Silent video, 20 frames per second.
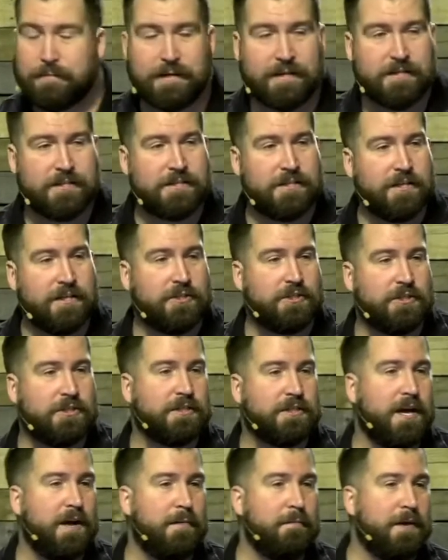he's not
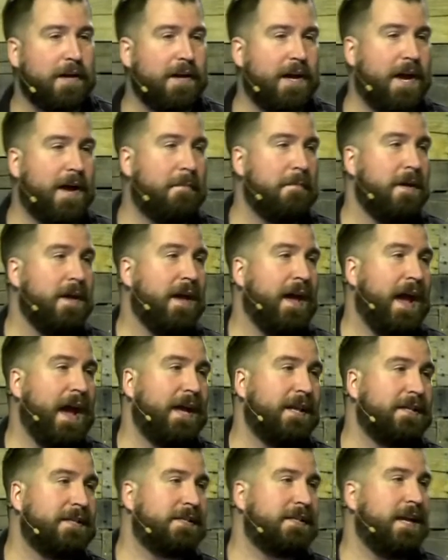just coming up
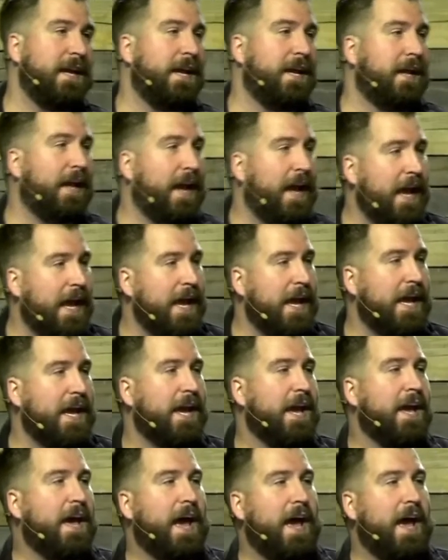and saying, Hey,